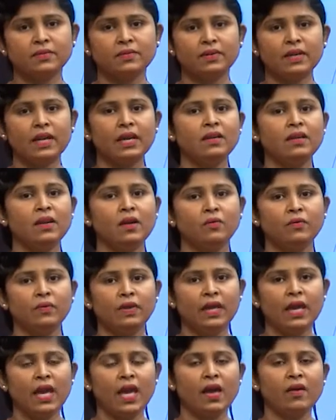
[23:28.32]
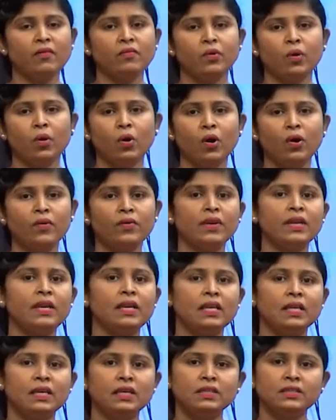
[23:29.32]
Right. Now, we have already
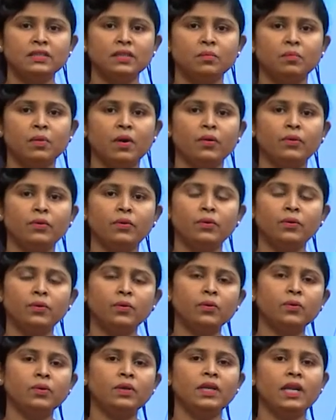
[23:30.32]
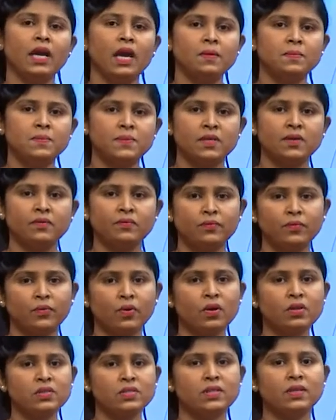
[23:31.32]
learnt about two types of
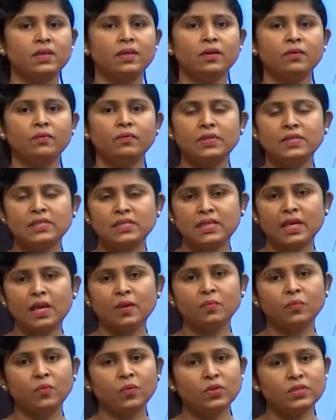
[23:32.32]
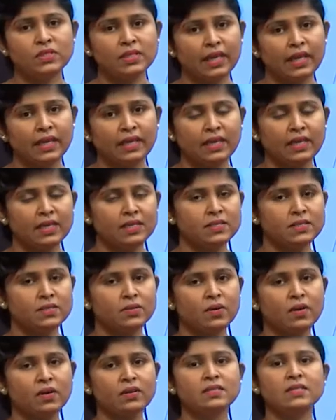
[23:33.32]
rocks. First type was igneous
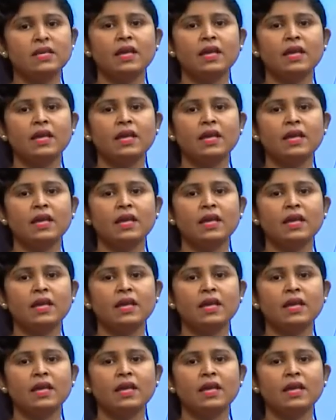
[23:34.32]
rocks